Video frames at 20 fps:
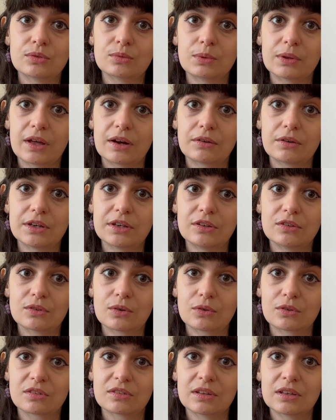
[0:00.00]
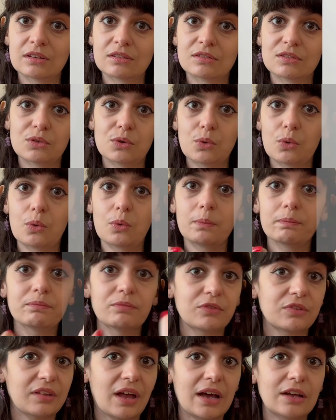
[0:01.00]
without any socks in, or
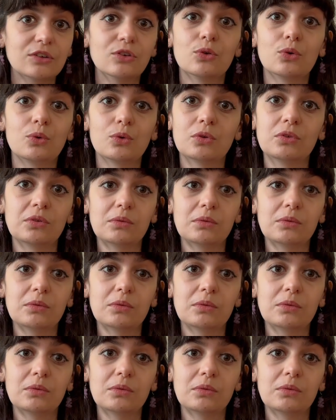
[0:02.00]
sandals,